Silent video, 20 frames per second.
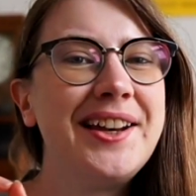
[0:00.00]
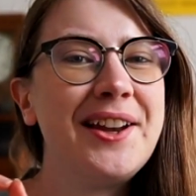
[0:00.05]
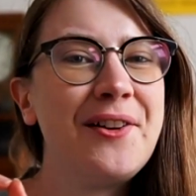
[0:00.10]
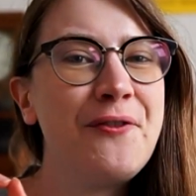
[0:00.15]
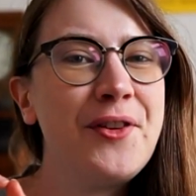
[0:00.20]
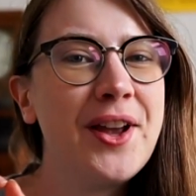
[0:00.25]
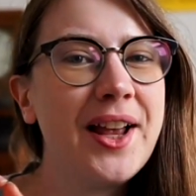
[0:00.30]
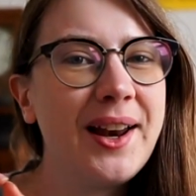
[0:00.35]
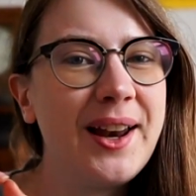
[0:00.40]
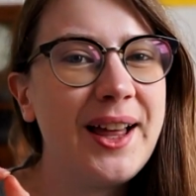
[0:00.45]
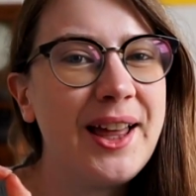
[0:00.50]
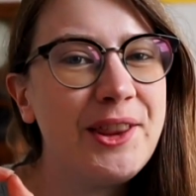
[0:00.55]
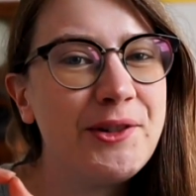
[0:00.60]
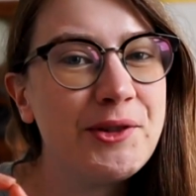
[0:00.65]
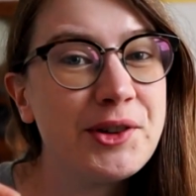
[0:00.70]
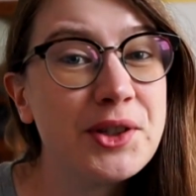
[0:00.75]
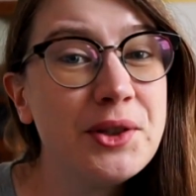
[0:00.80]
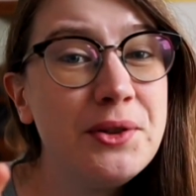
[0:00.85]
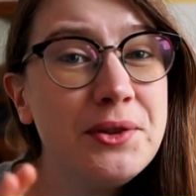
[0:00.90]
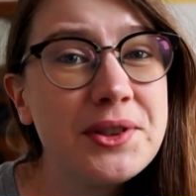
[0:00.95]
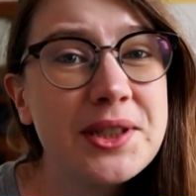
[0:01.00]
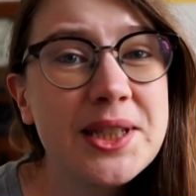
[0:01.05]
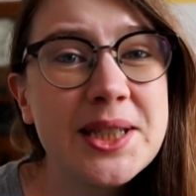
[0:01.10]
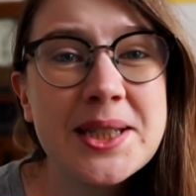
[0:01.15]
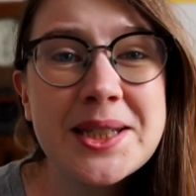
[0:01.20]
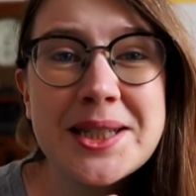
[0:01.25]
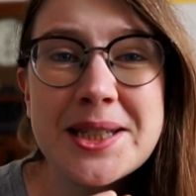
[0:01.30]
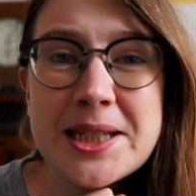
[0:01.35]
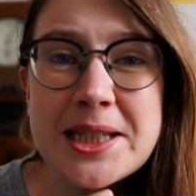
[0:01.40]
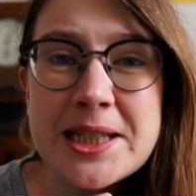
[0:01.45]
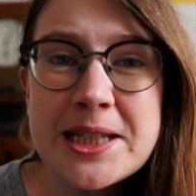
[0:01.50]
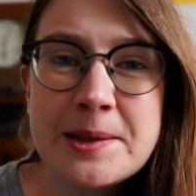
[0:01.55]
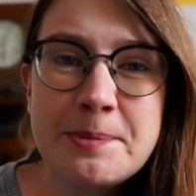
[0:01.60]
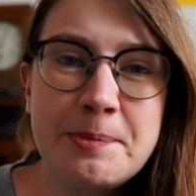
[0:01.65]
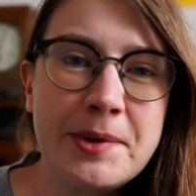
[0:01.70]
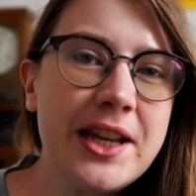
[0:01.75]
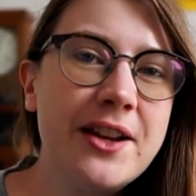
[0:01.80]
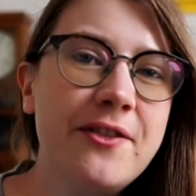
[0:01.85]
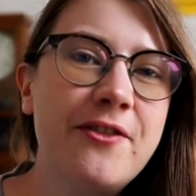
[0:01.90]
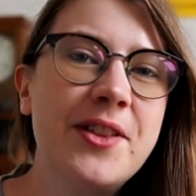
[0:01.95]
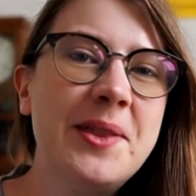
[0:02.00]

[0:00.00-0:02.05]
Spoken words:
I feel like the results speak for